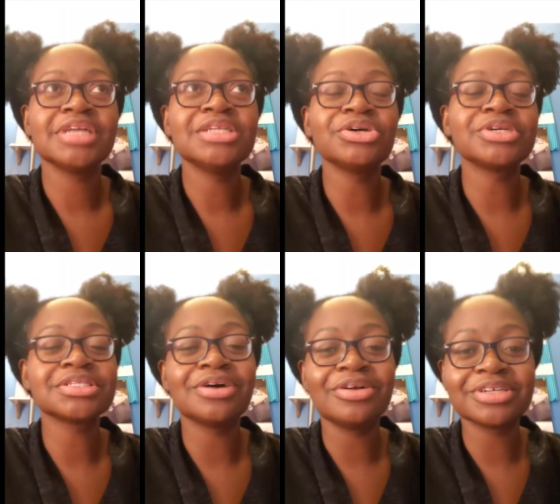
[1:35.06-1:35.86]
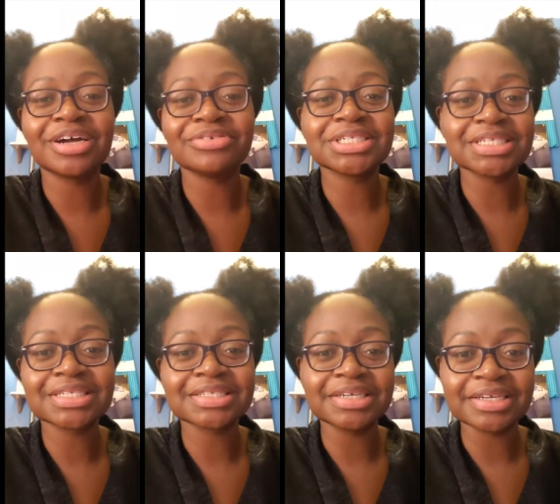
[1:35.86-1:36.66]
So the song that I was
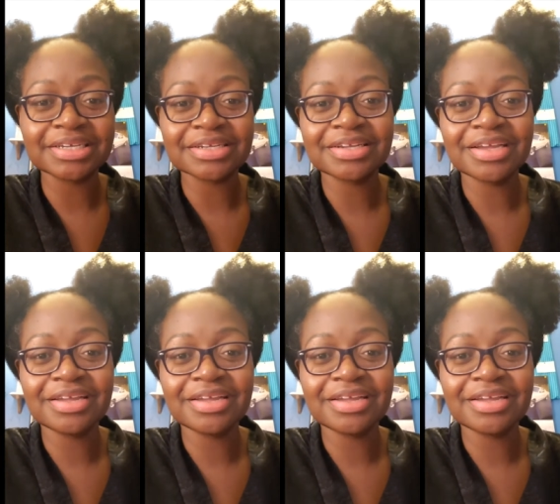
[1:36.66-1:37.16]
just singing